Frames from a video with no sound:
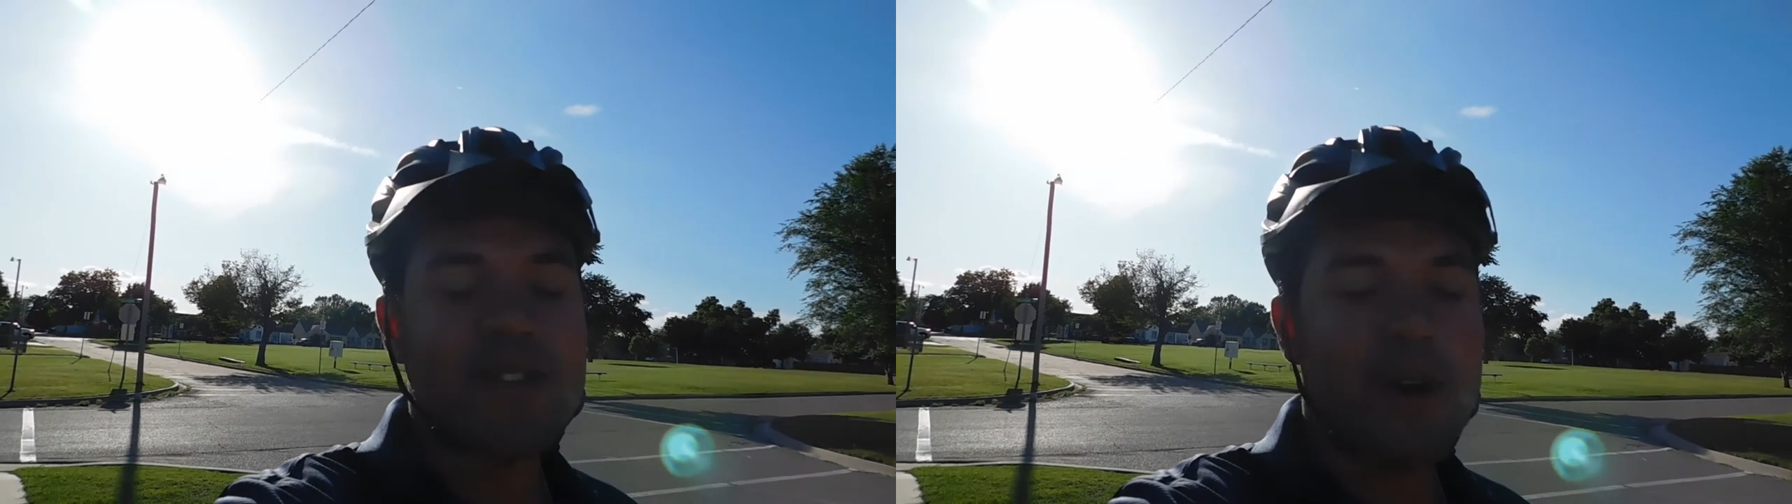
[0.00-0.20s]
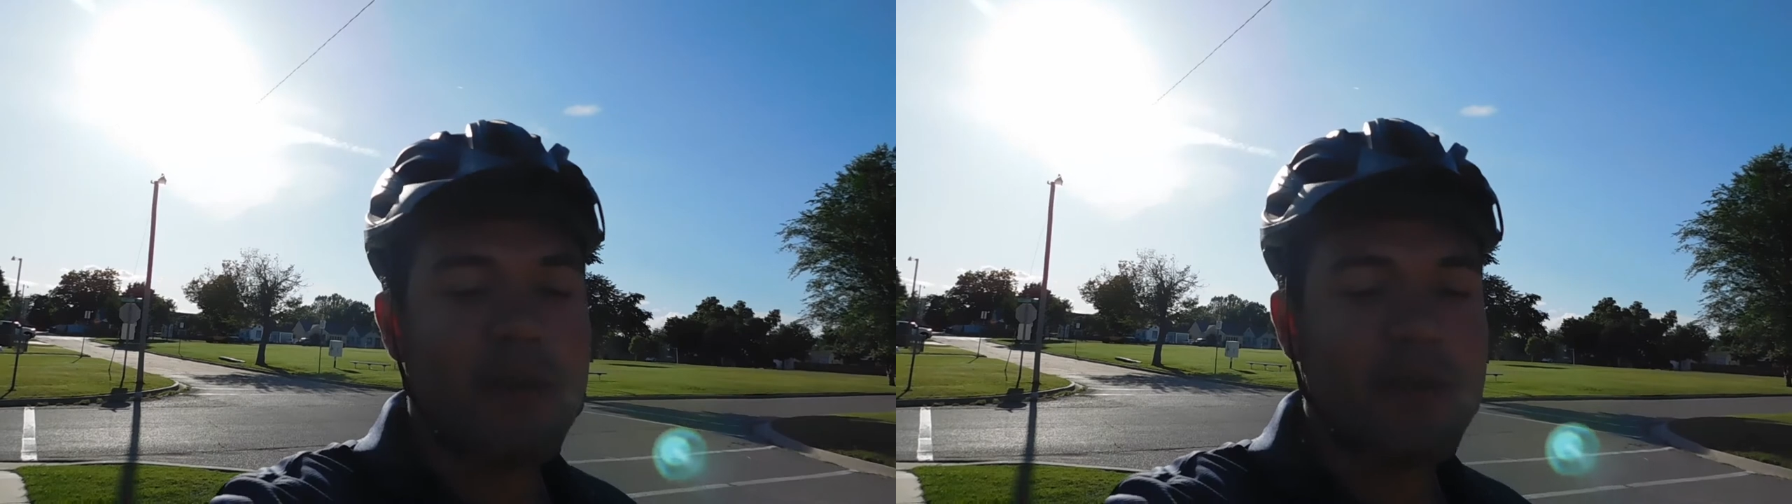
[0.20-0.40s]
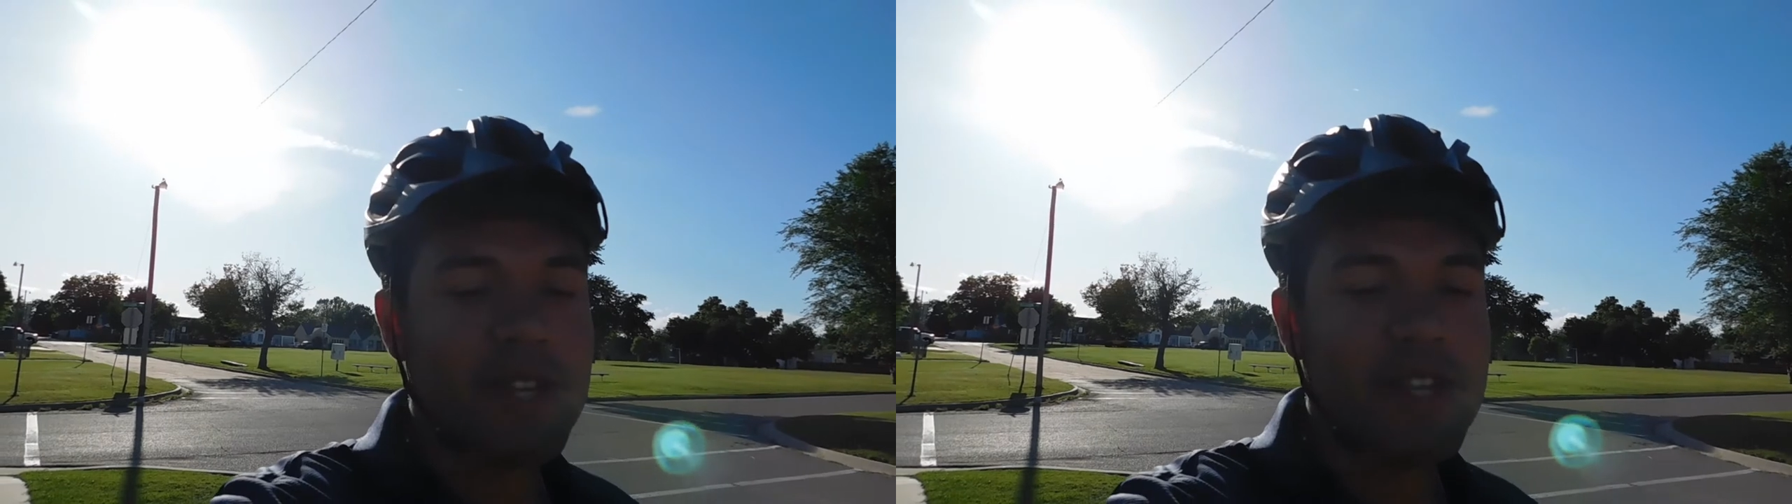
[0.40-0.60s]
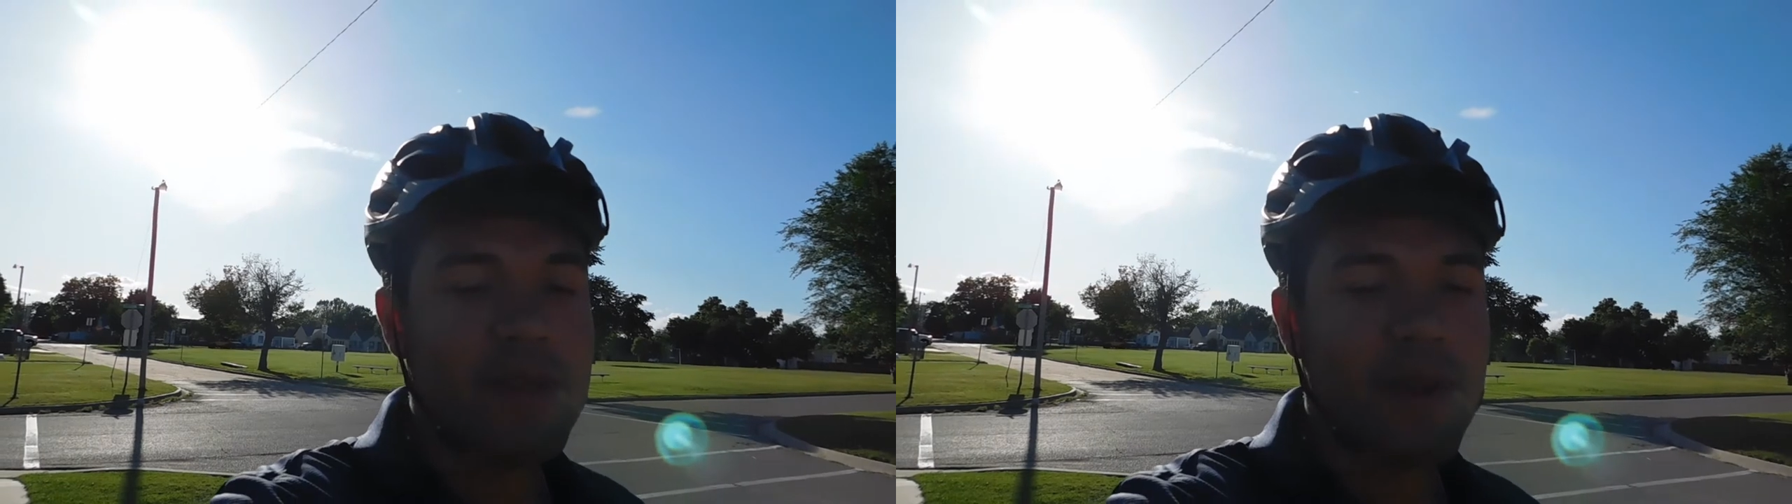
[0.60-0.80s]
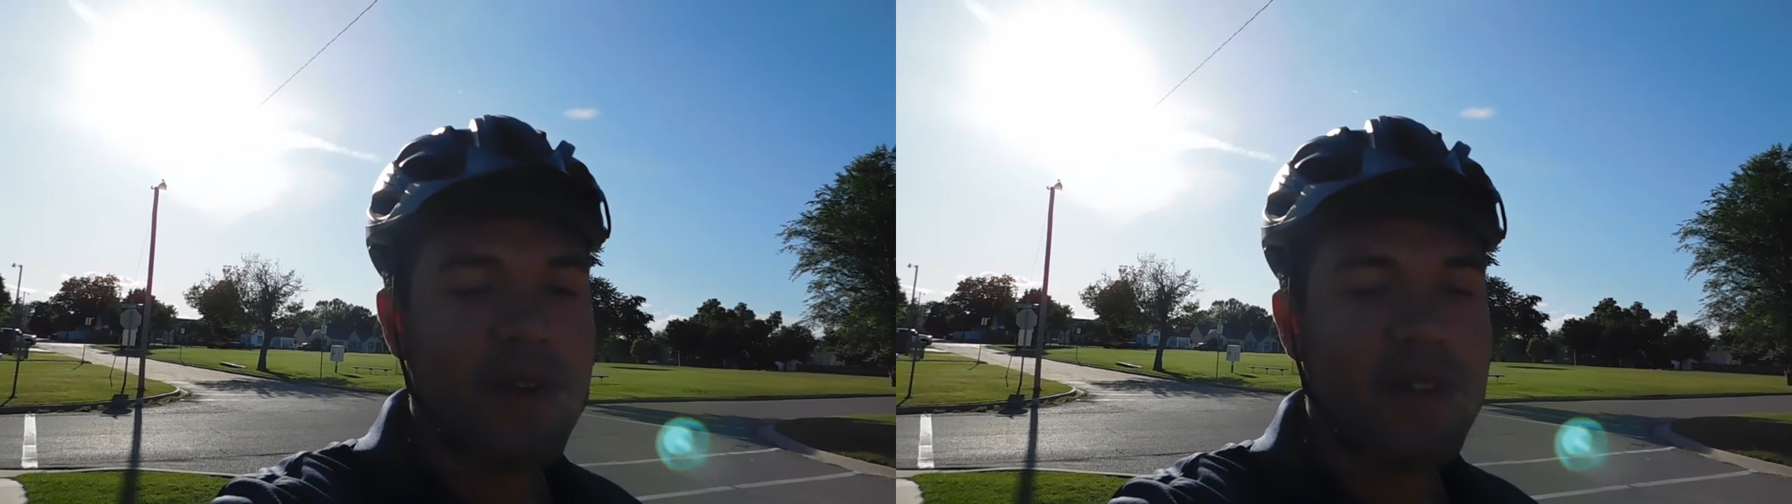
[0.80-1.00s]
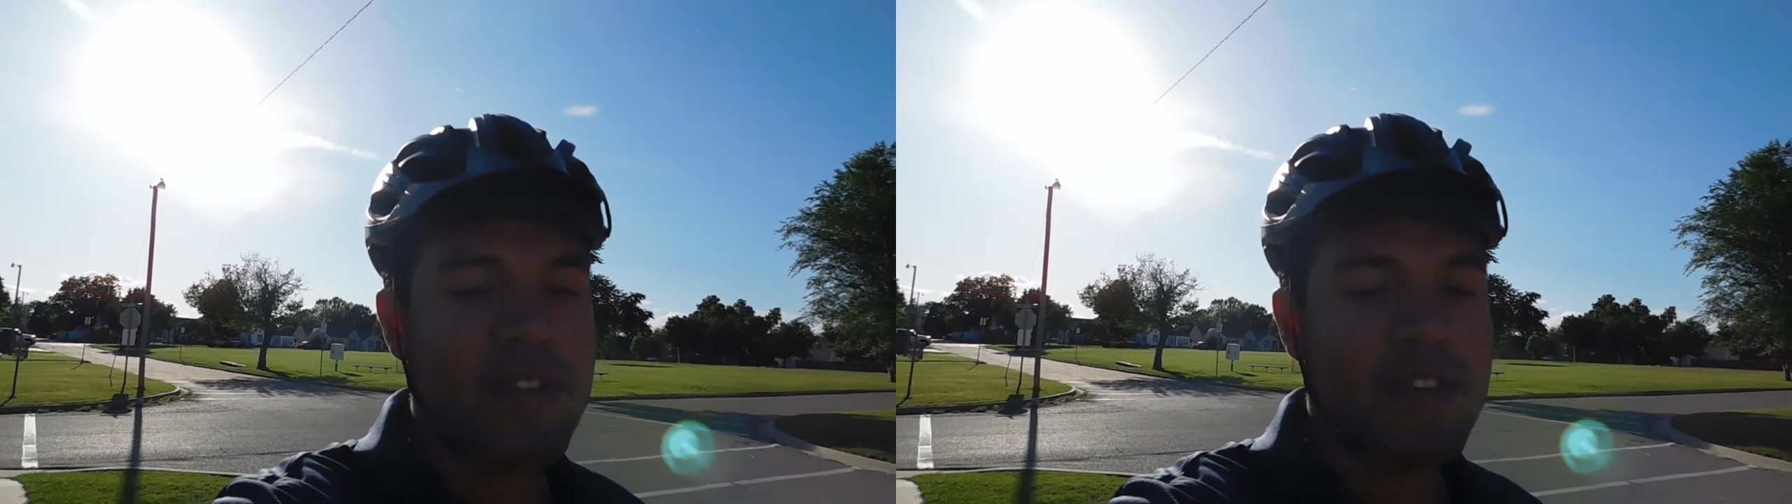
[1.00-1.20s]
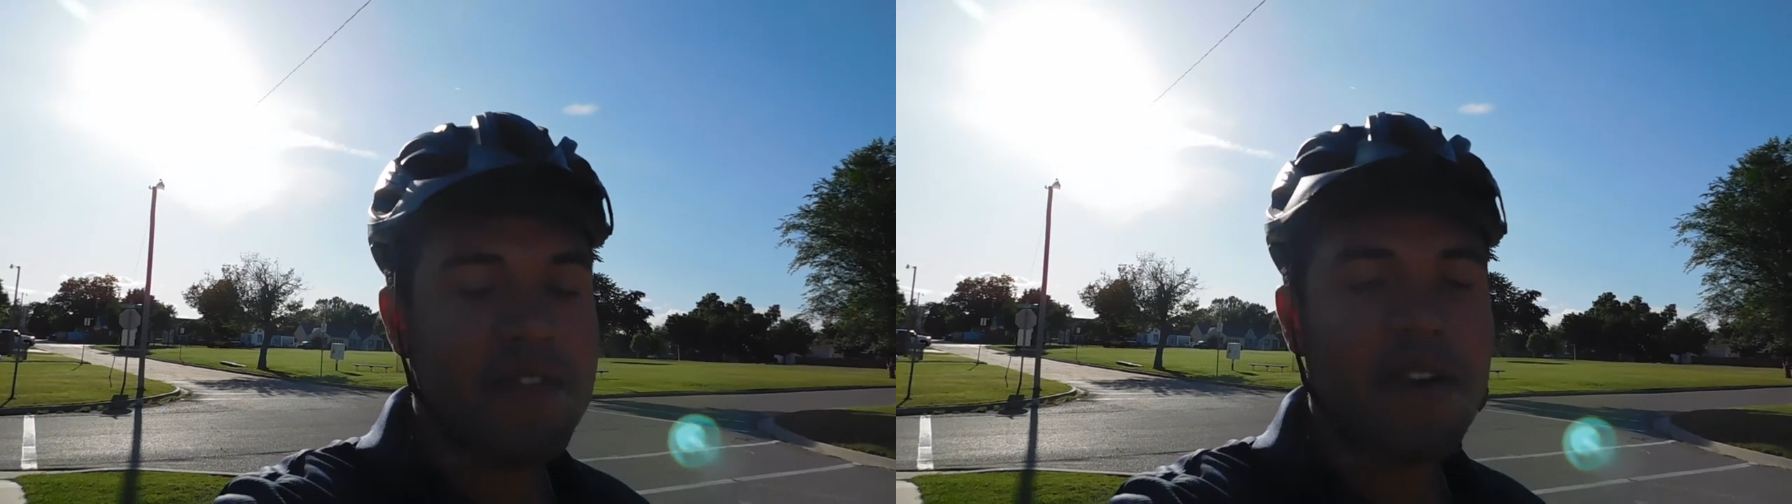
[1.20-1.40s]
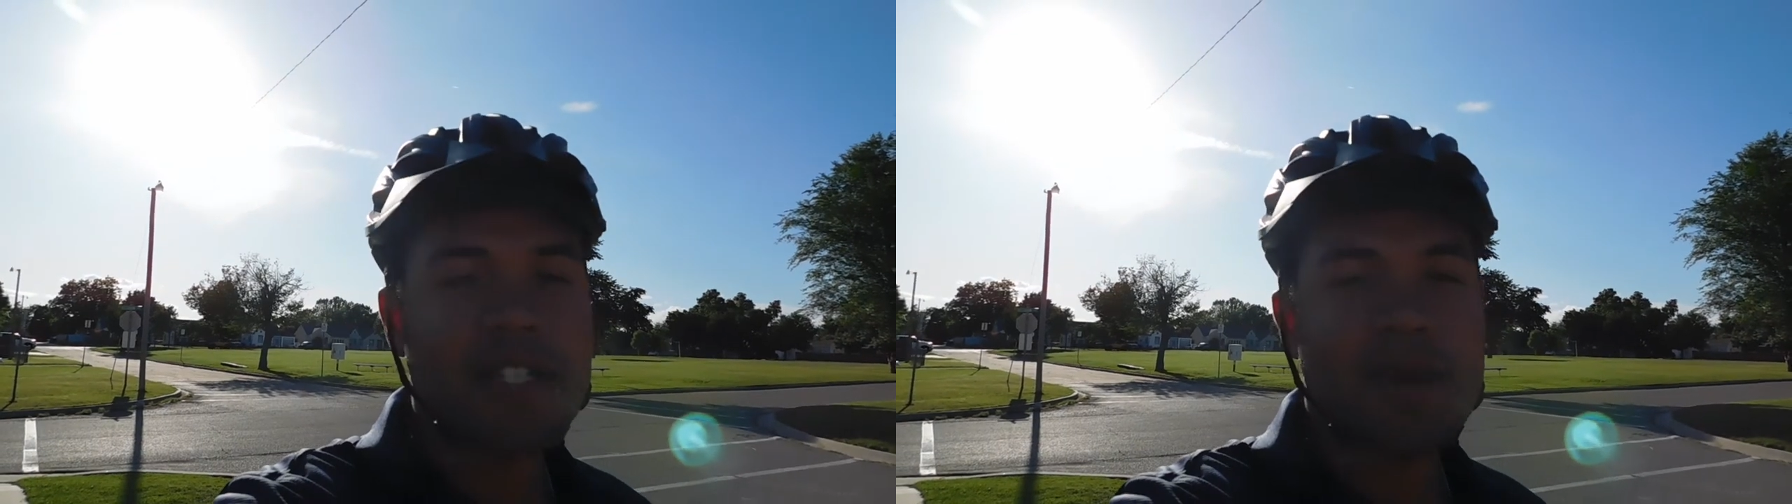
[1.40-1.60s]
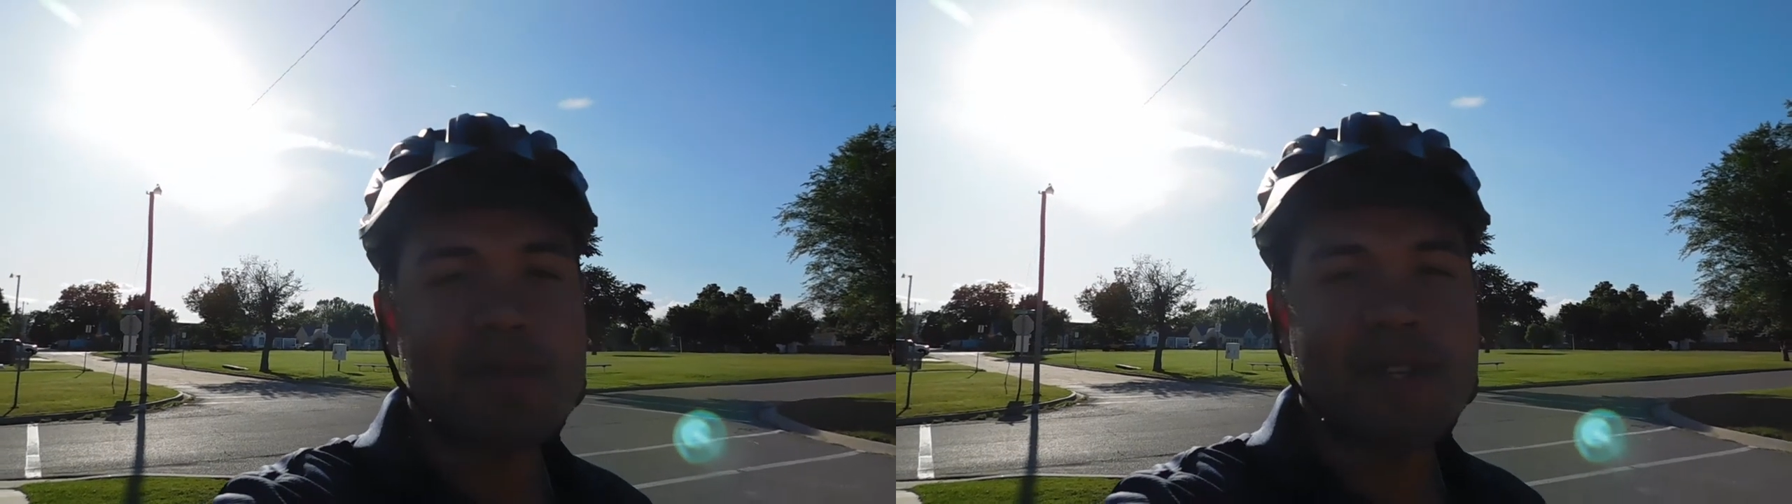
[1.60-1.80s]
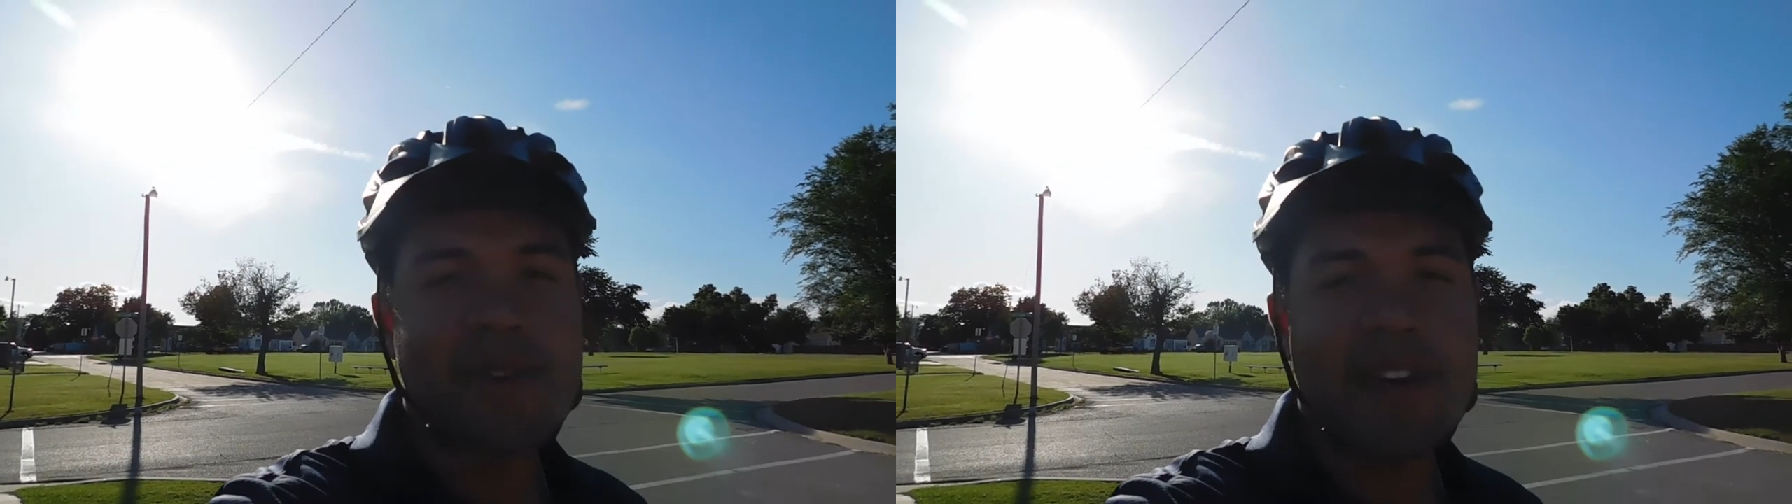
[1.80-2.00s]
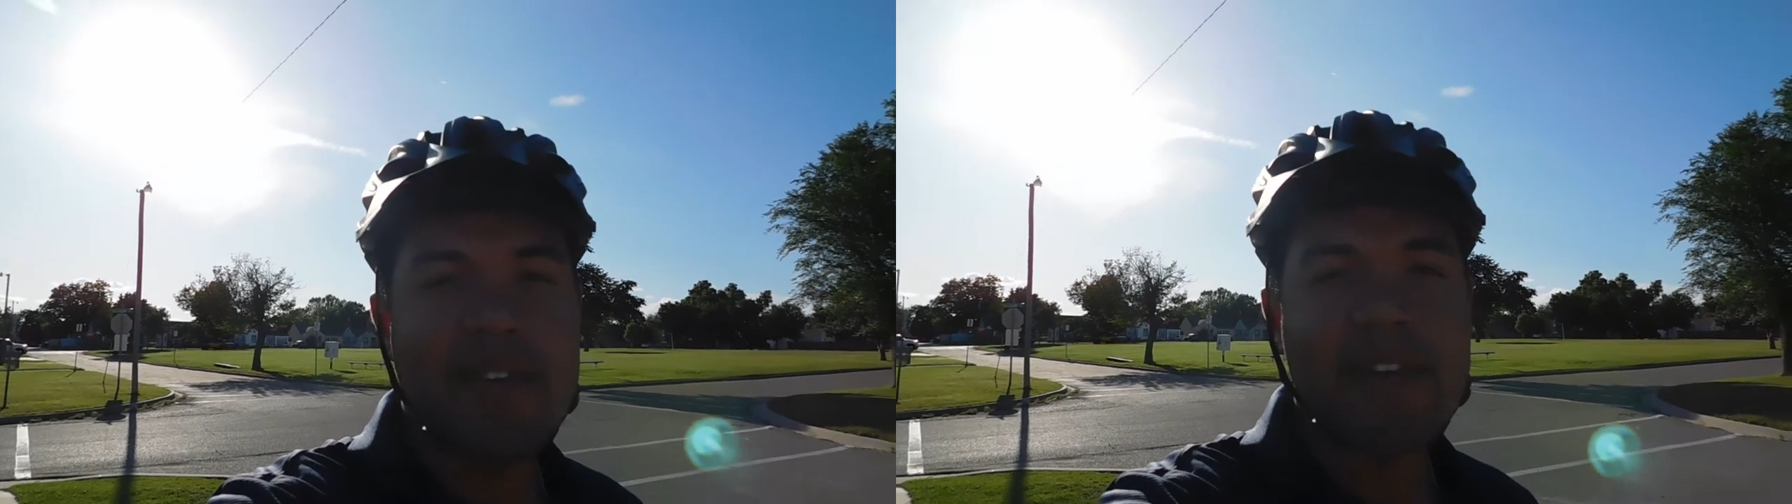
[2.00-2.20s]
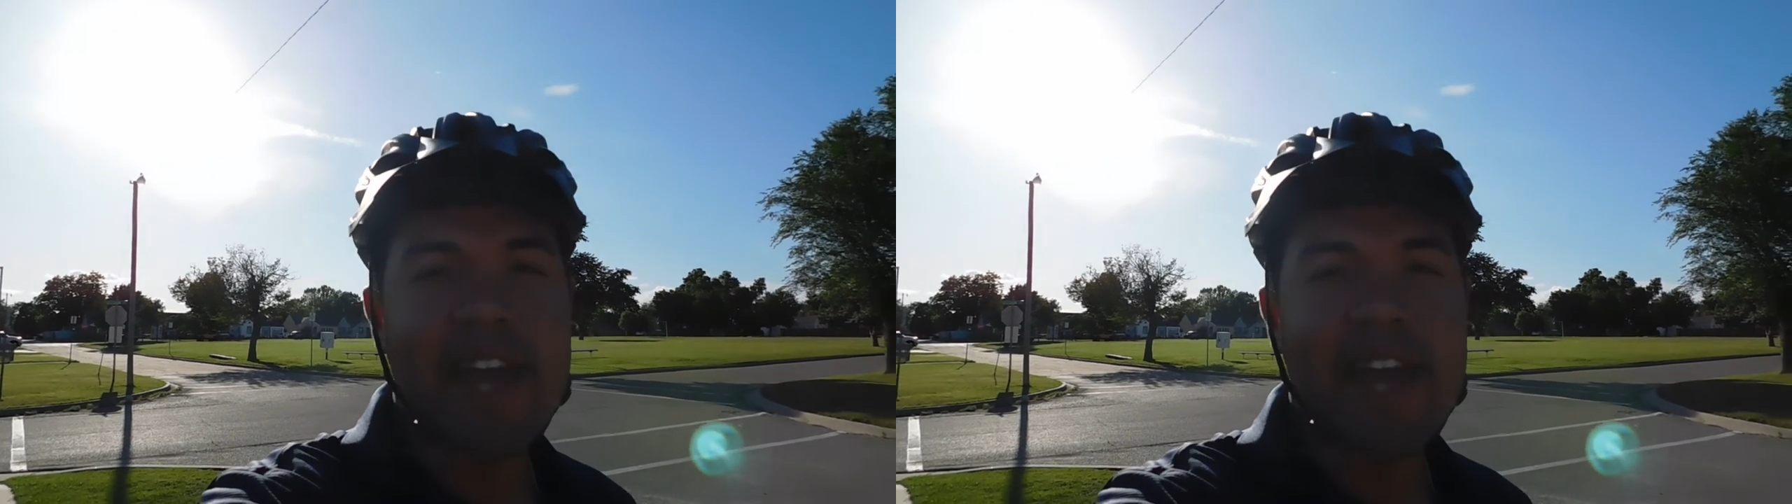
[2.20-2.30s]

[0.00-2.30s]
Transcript: So hopefully you heard the first episode of